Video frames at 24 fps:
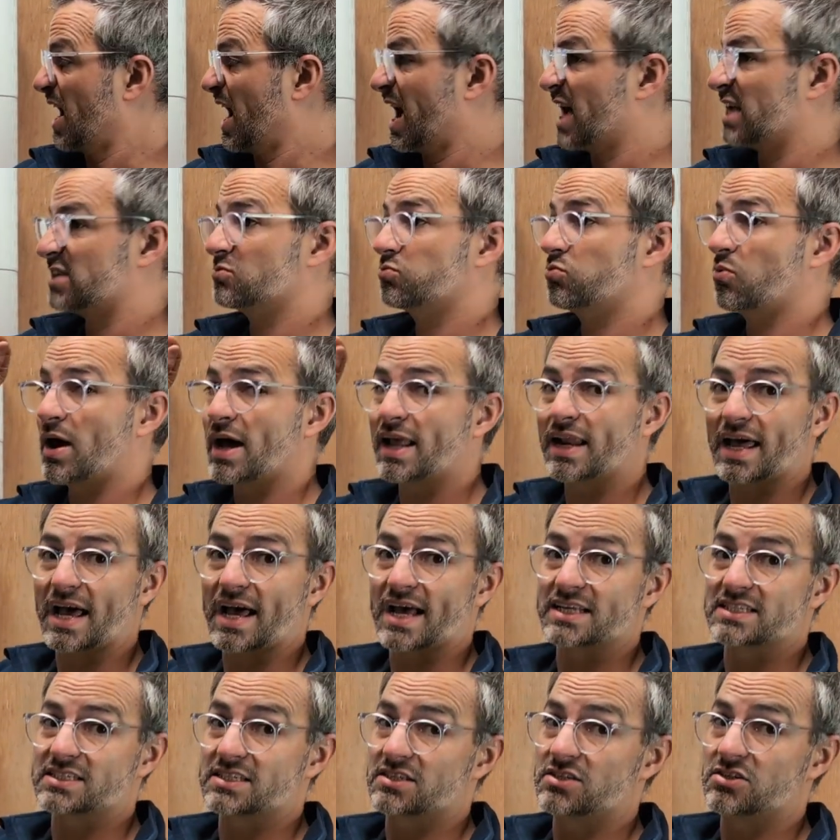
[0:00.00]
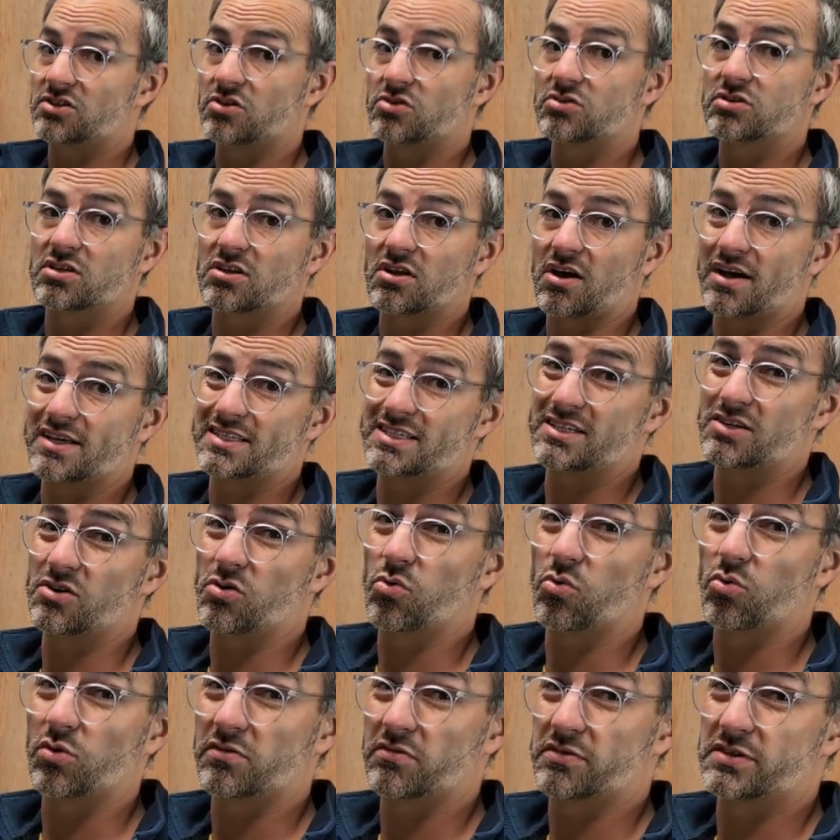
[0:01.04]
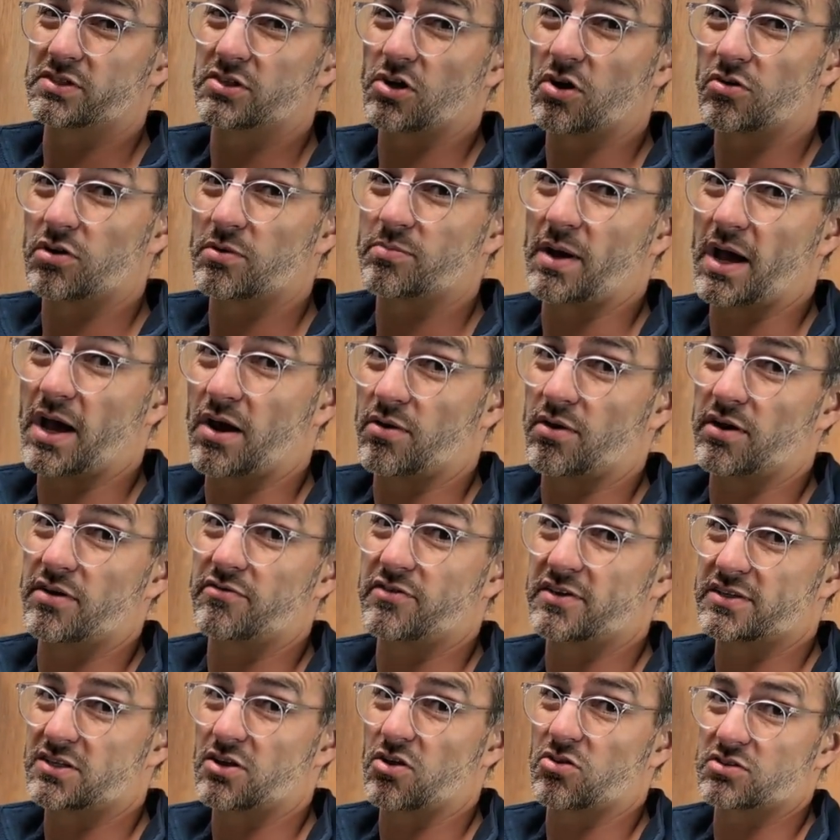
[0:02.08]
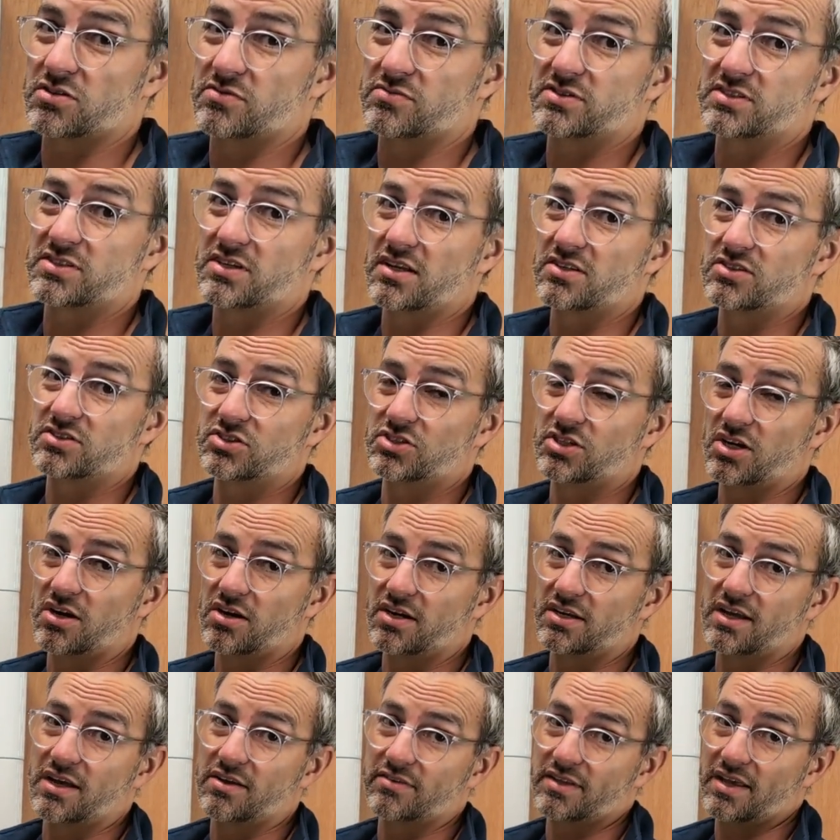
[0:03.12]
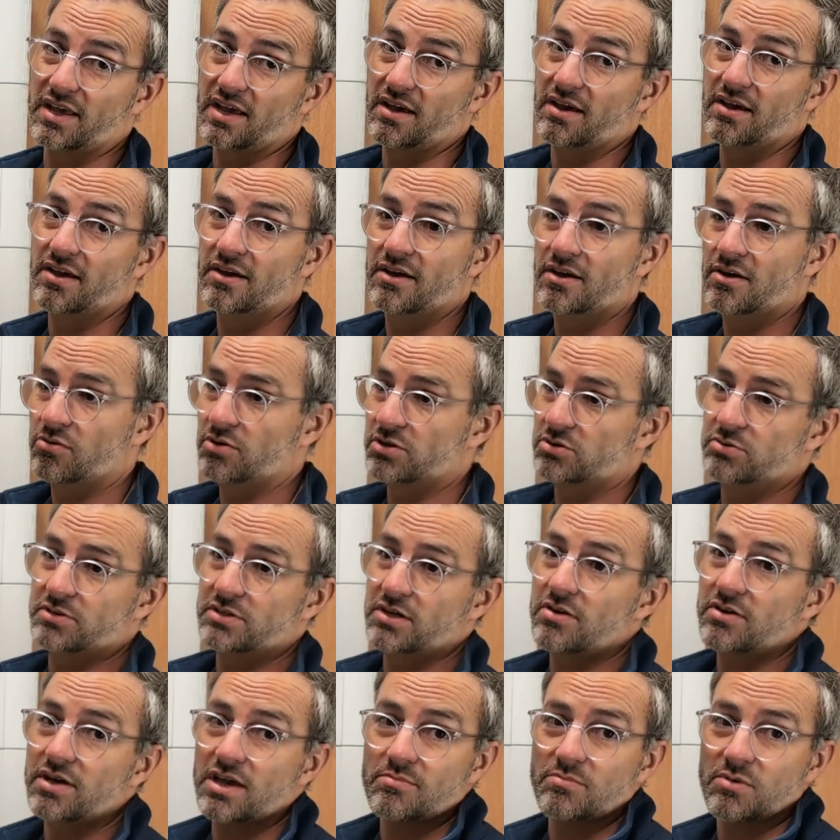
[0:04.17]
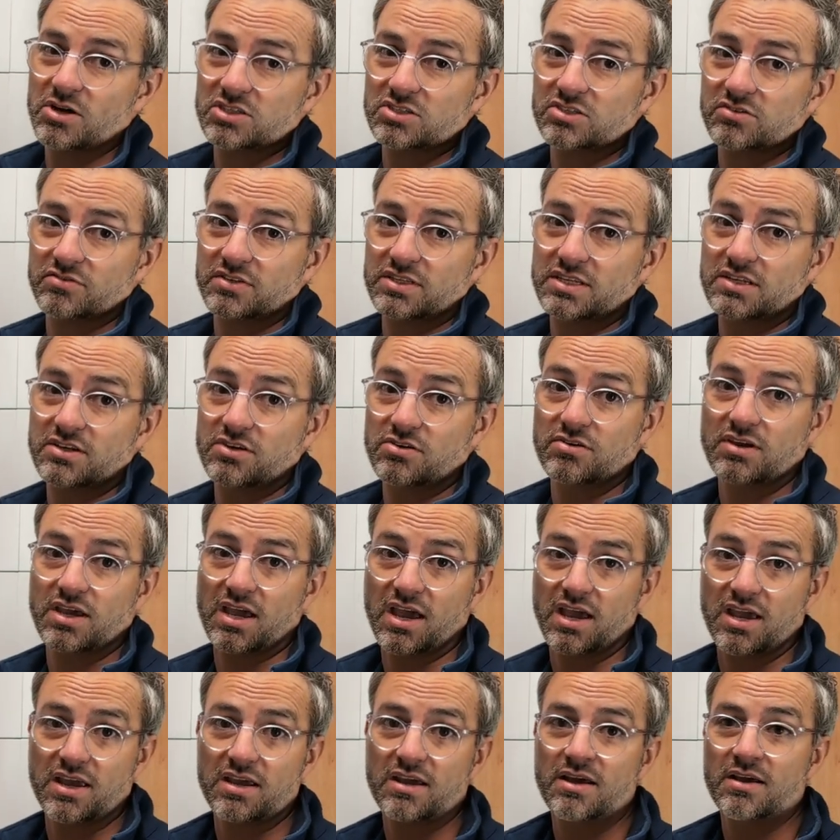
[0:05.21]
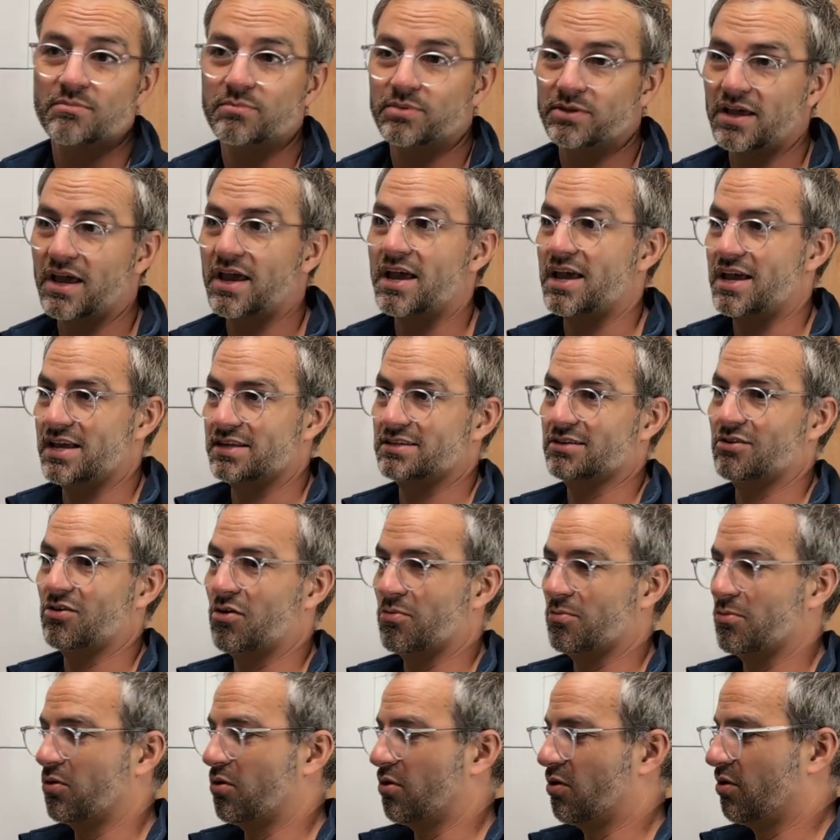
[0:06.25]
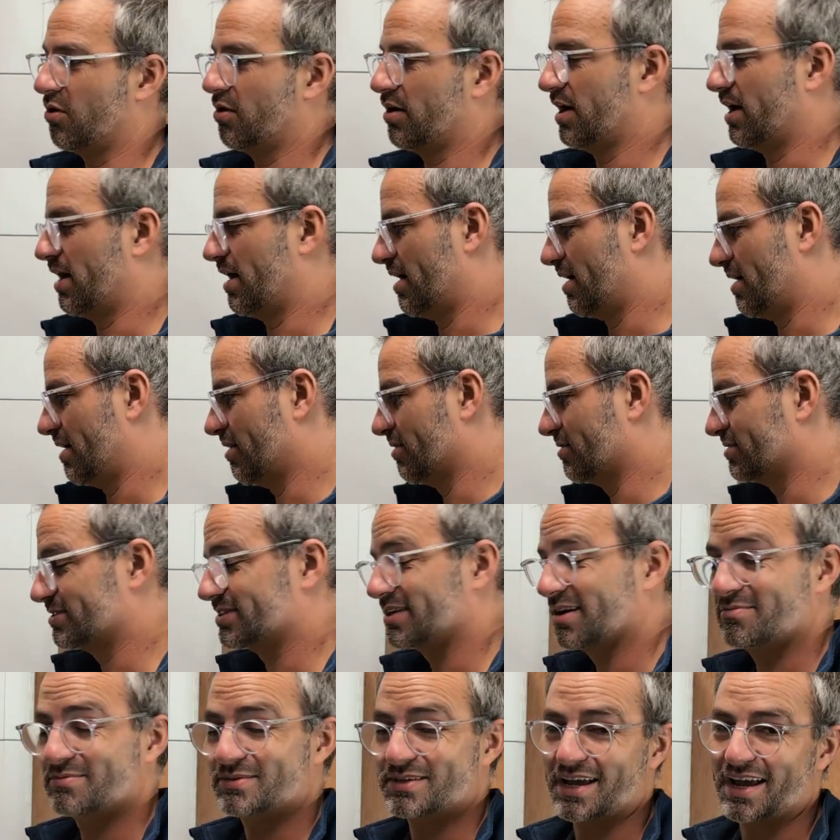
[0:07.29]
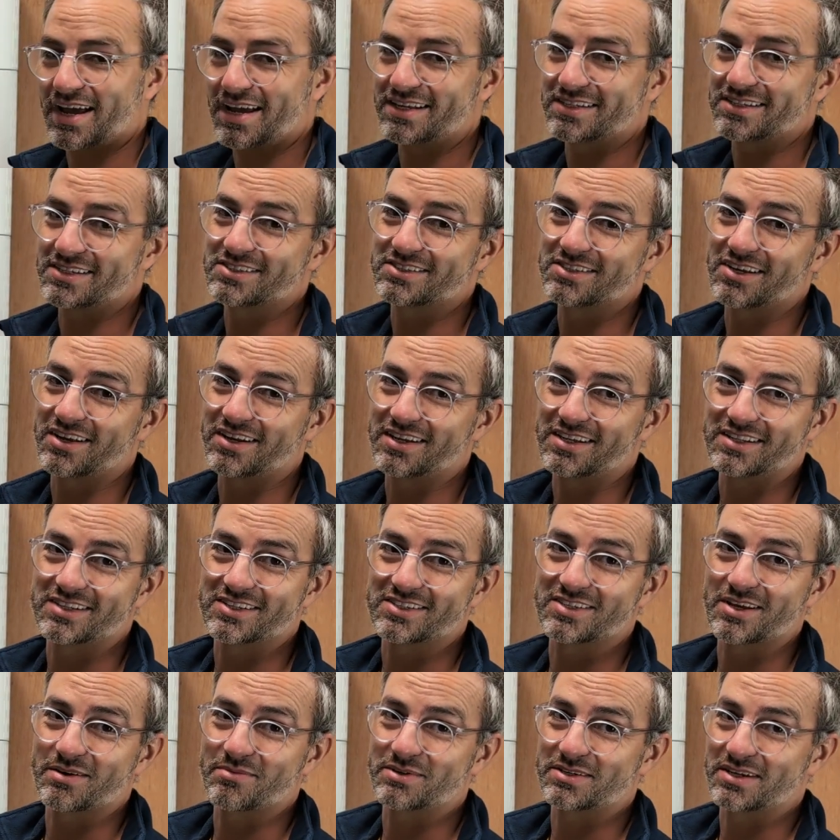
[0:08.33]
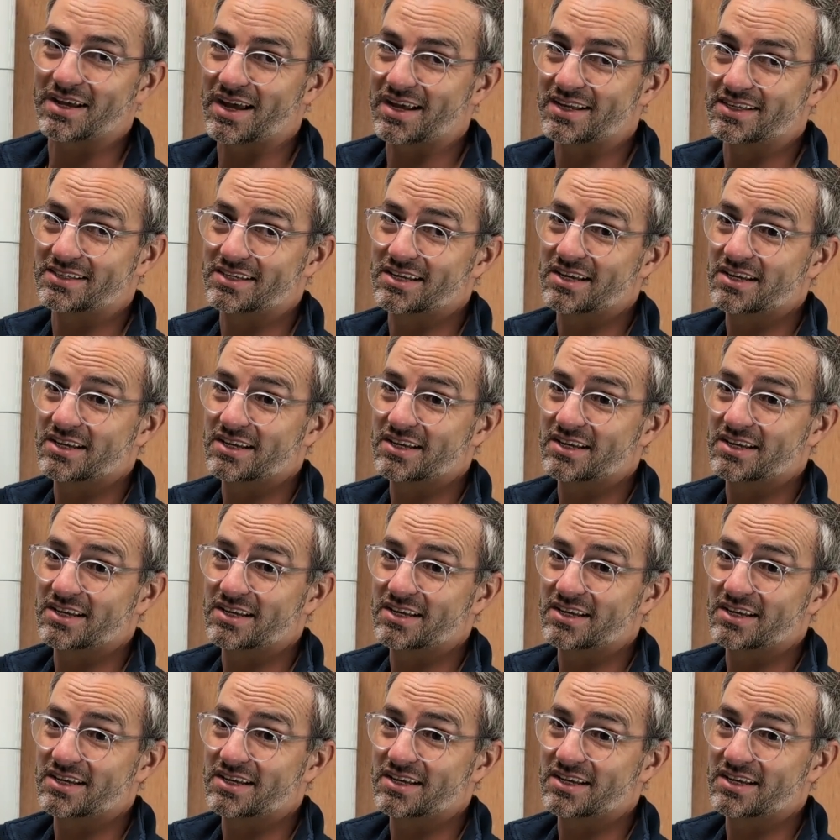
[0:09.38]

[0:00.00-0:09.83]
as well as utilizing all of the solar power if there's lots of sunshine out there which we don't get much of in the UK, but there is a lot more uh, on some days and certainly in the summer days.